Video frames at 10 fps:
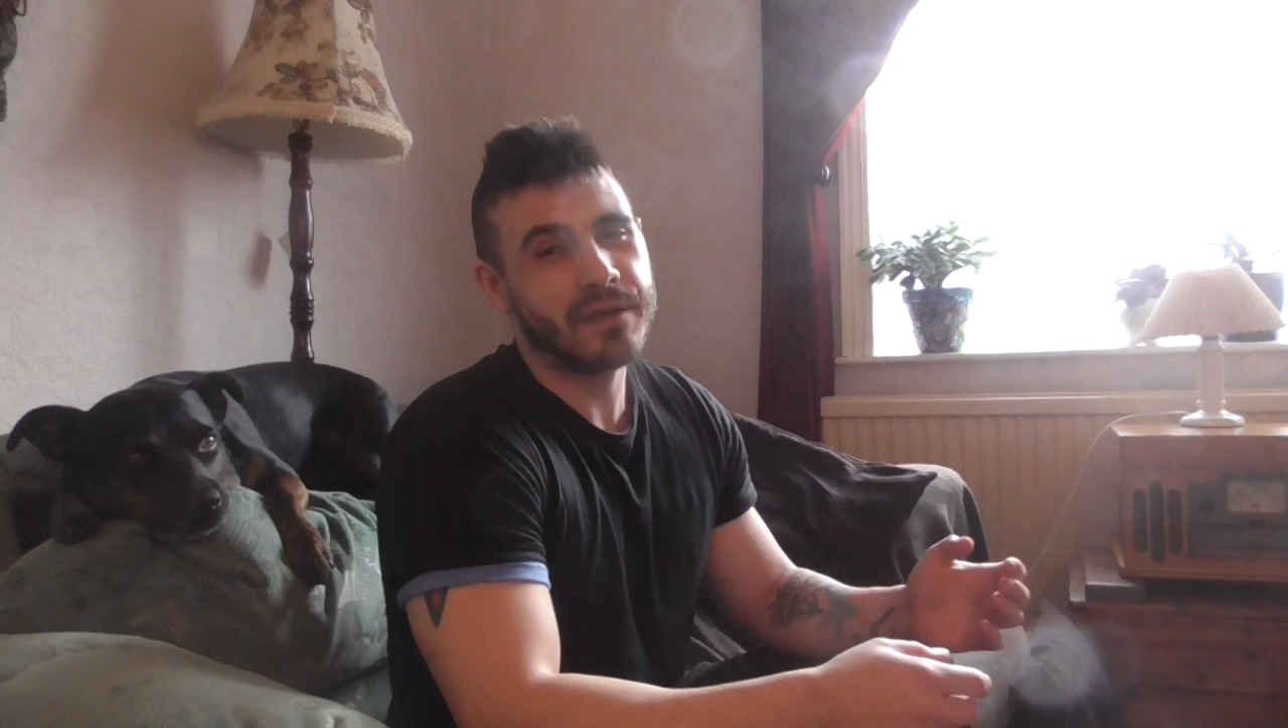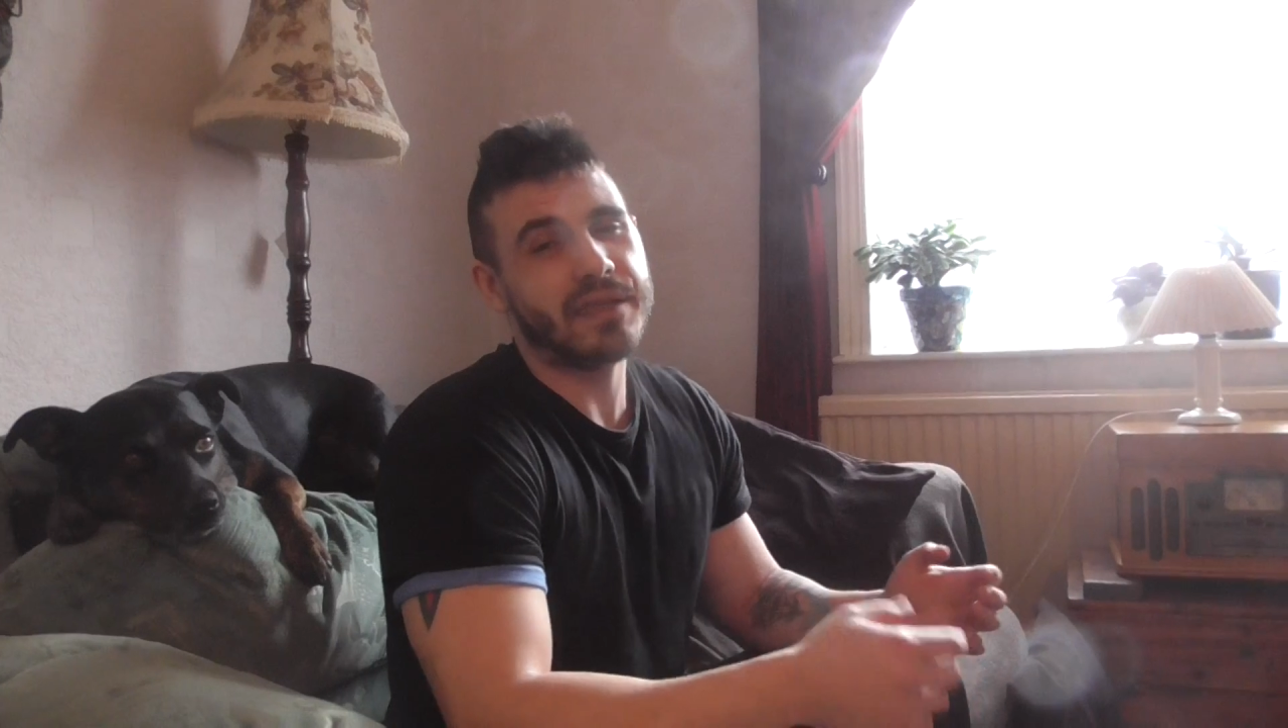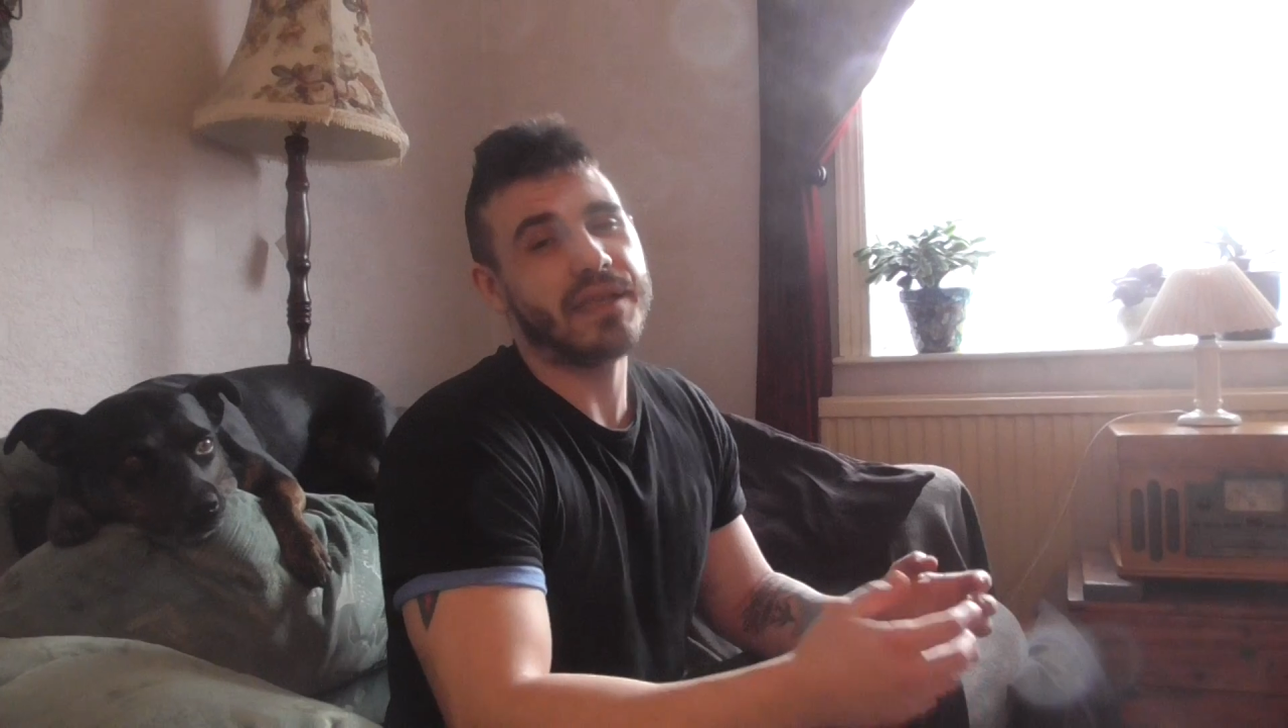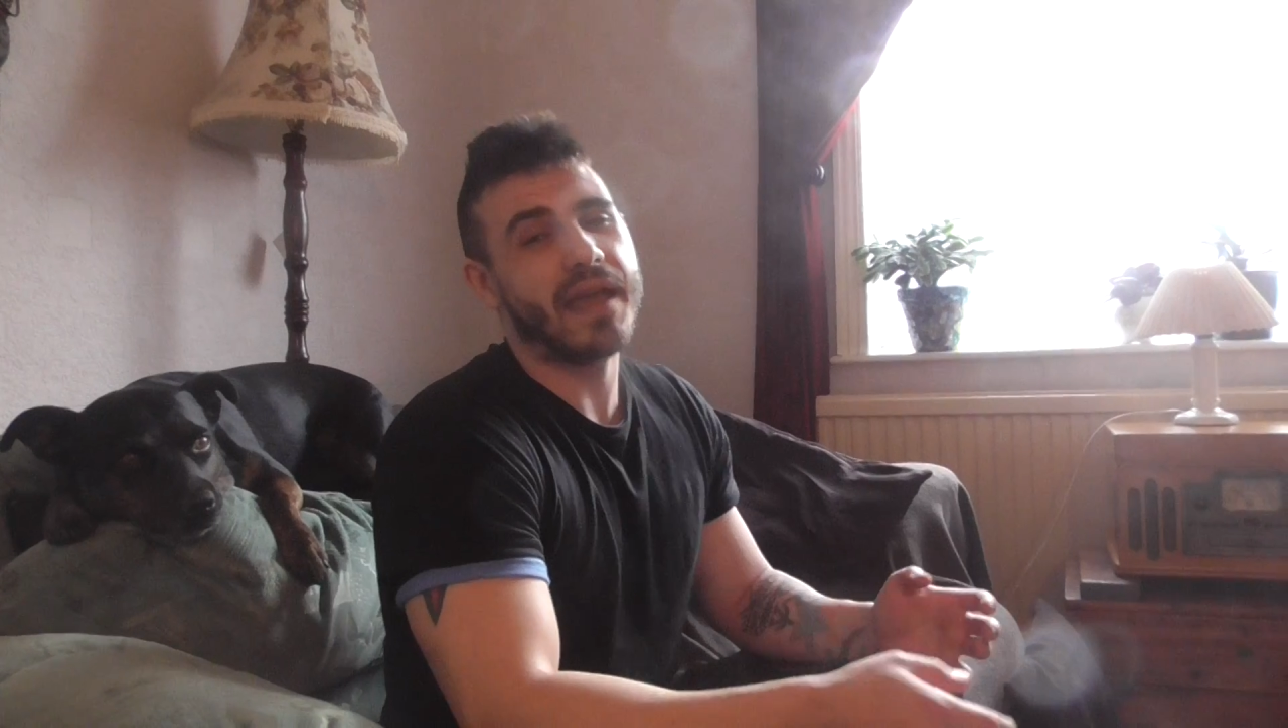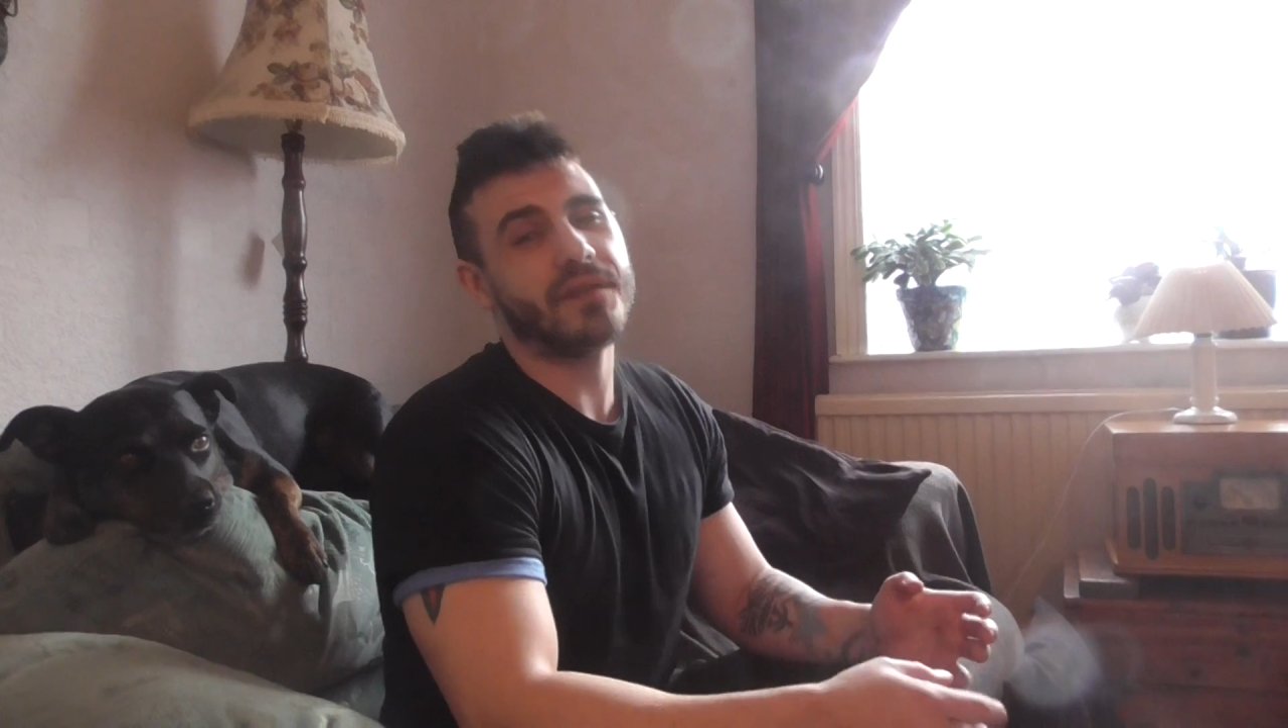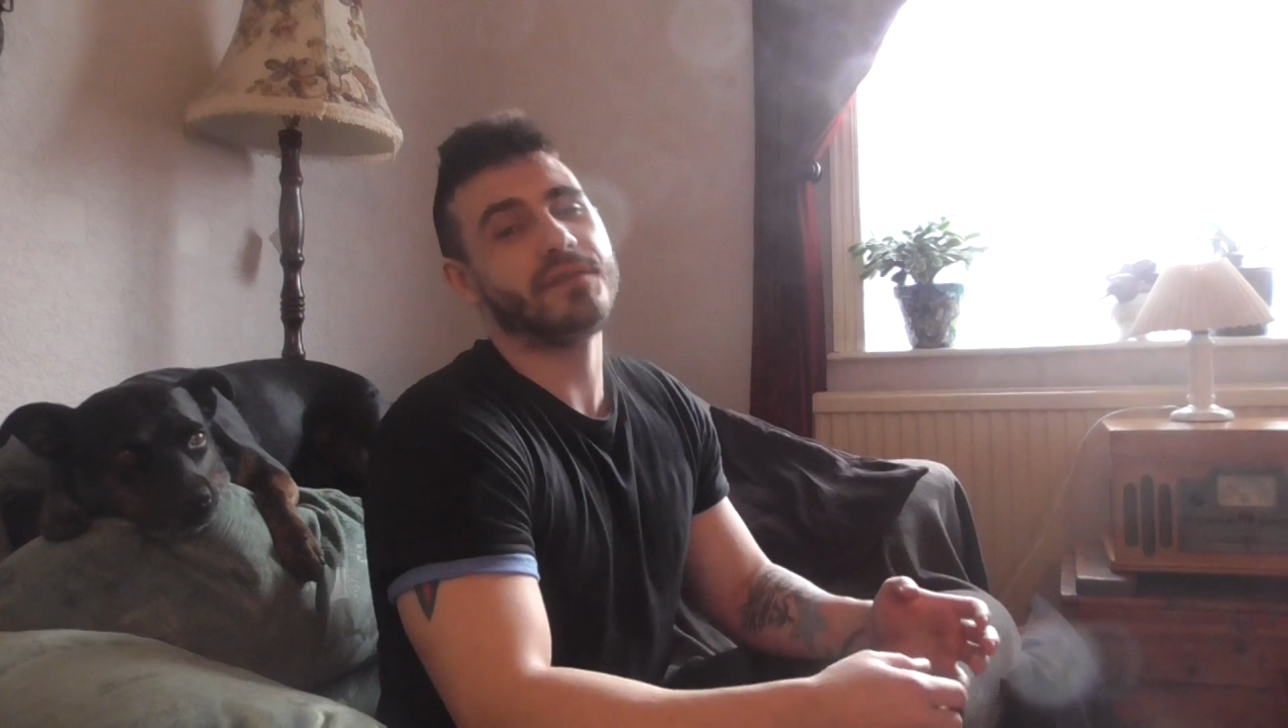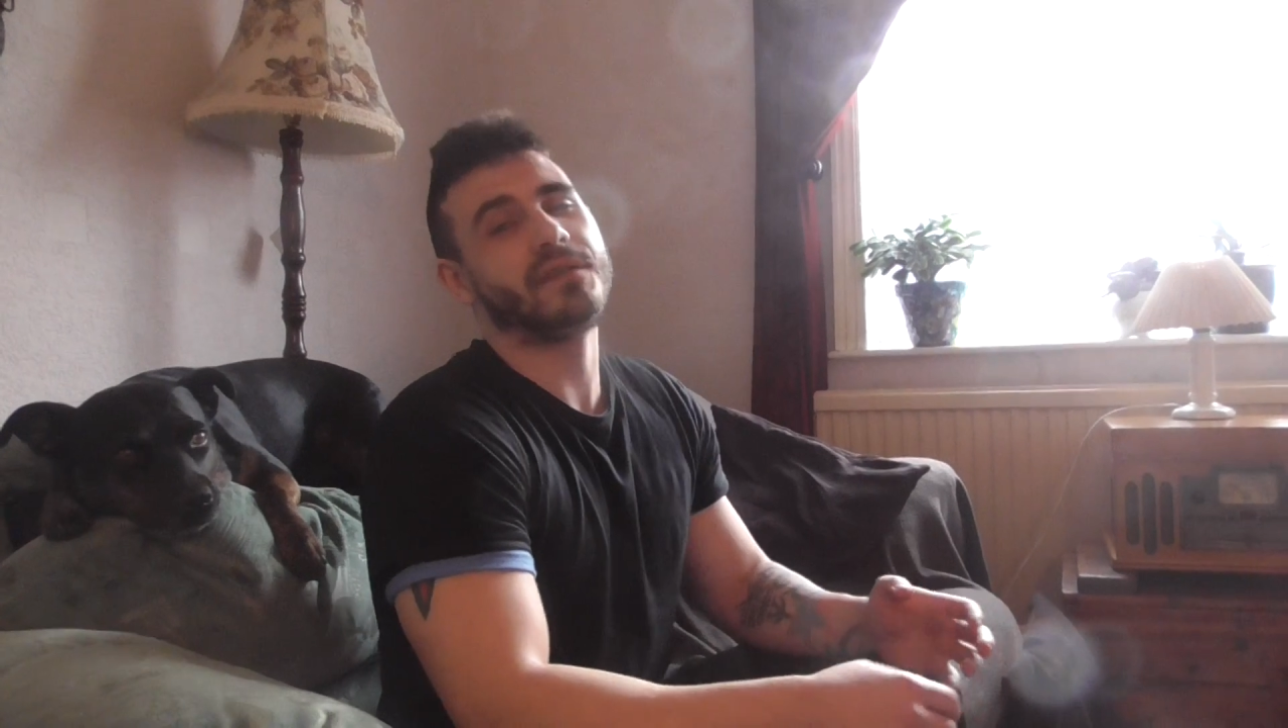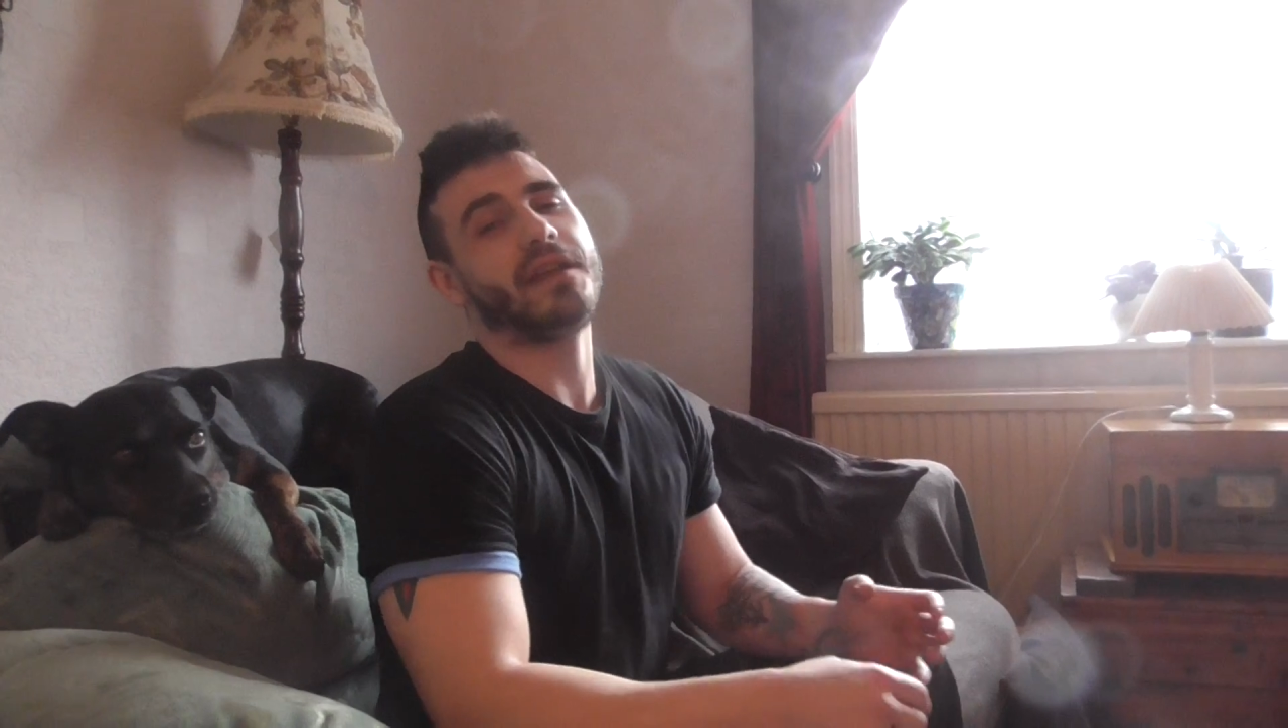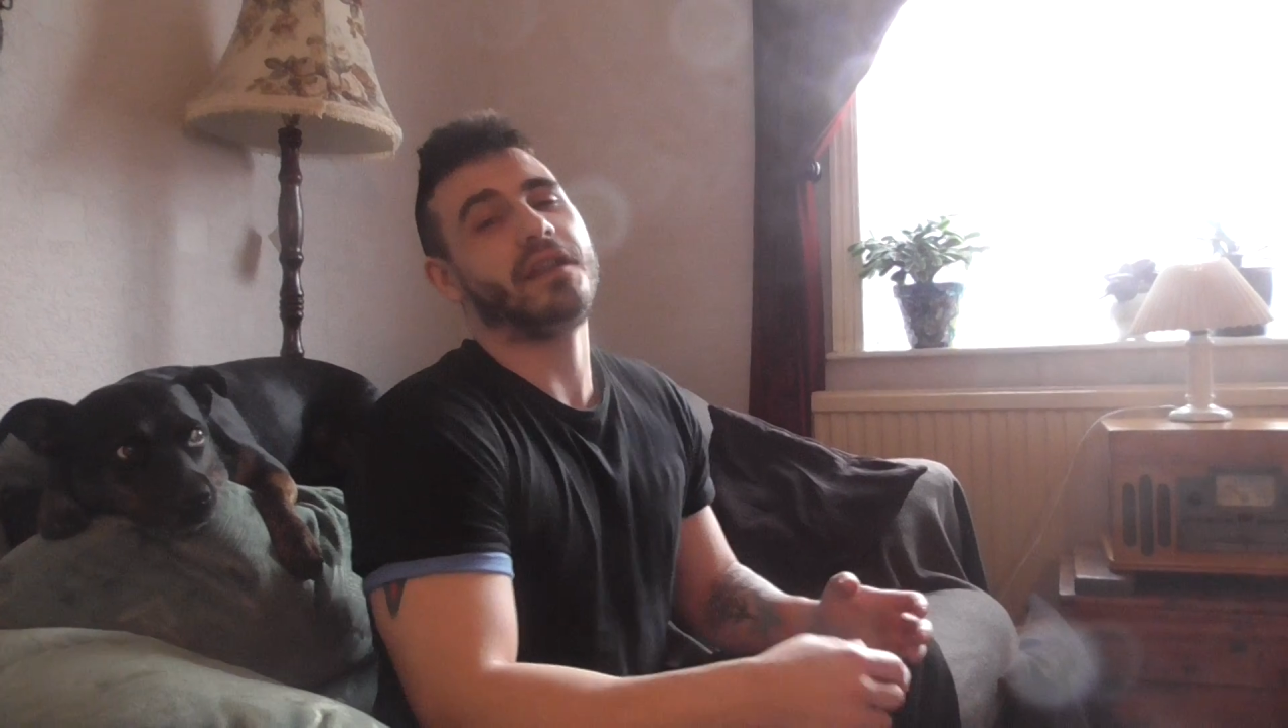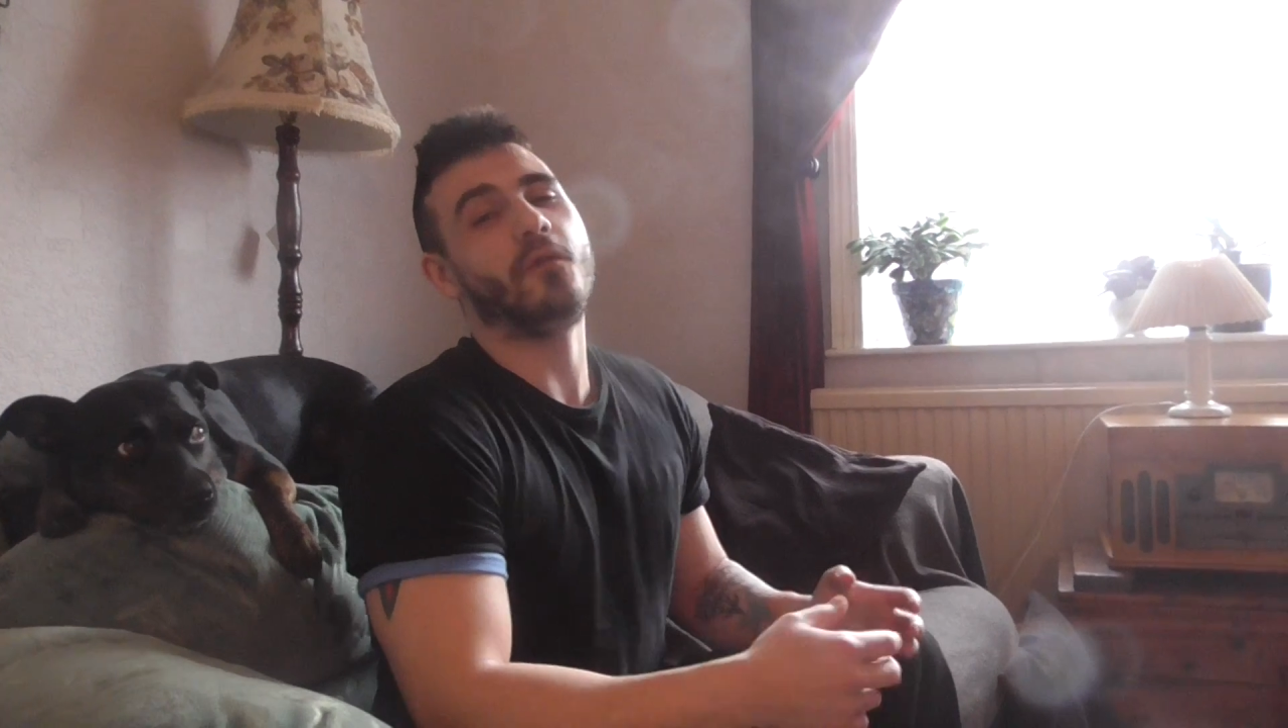Yet
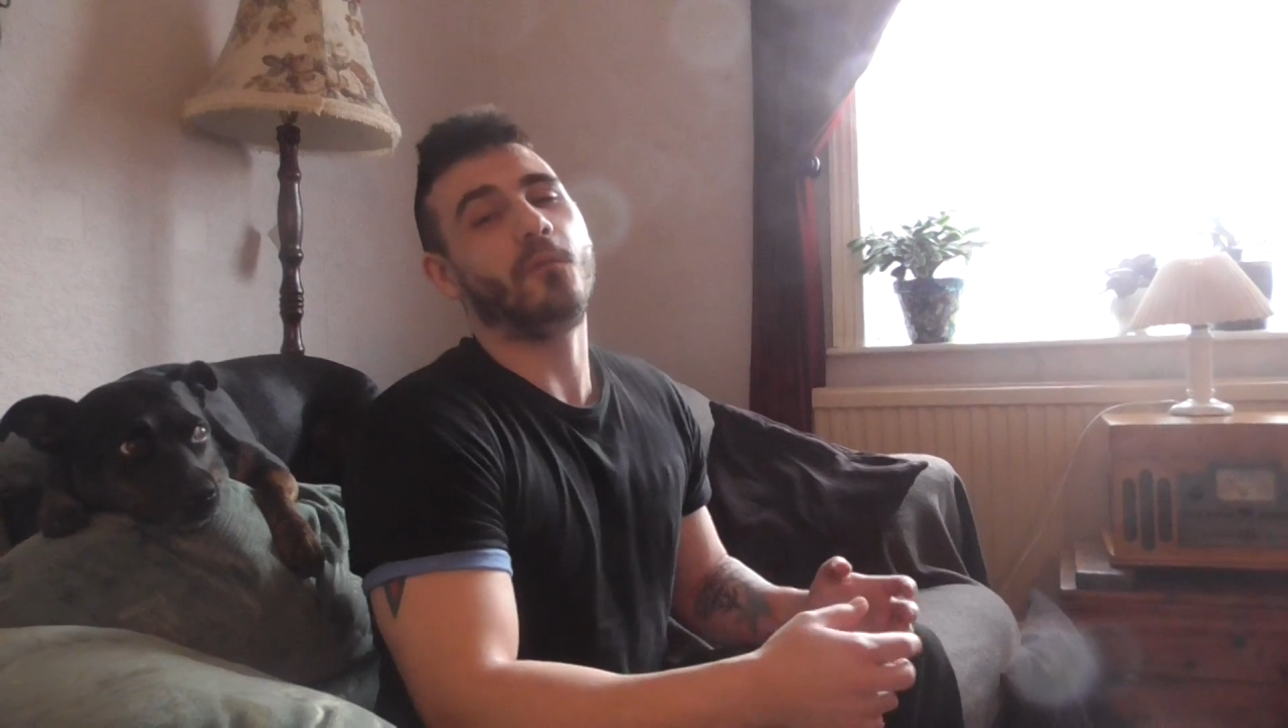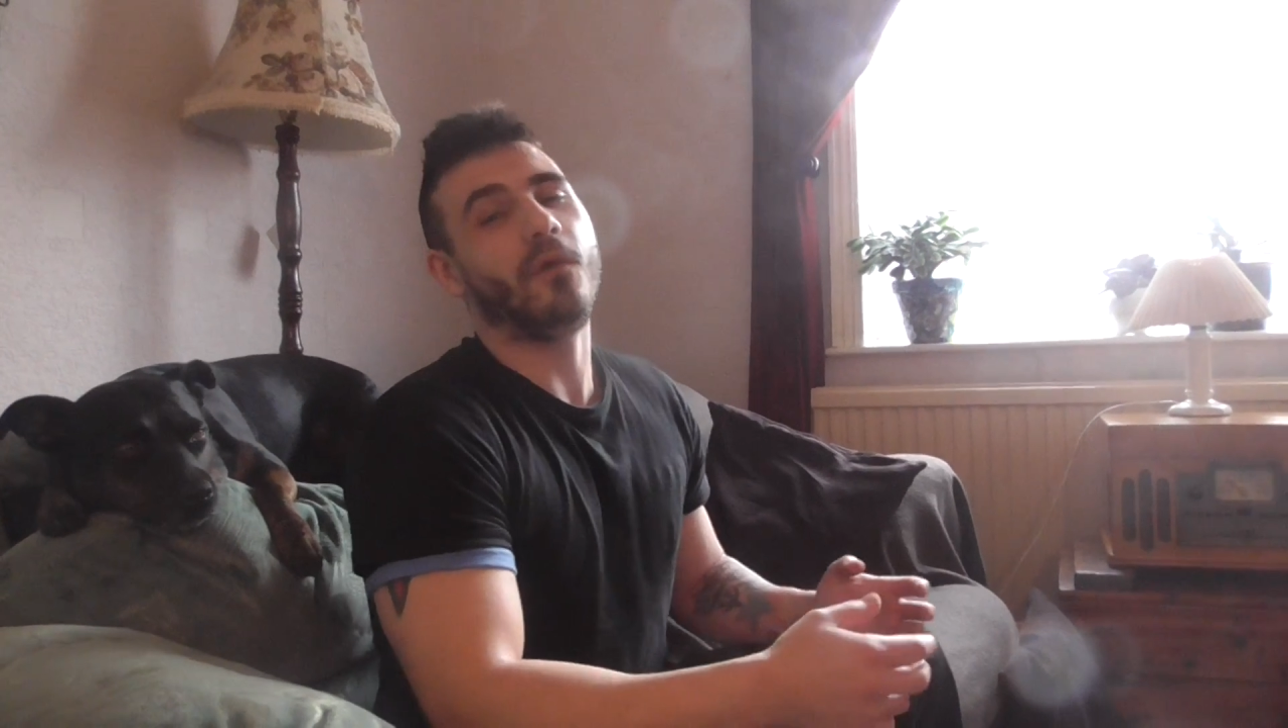they don't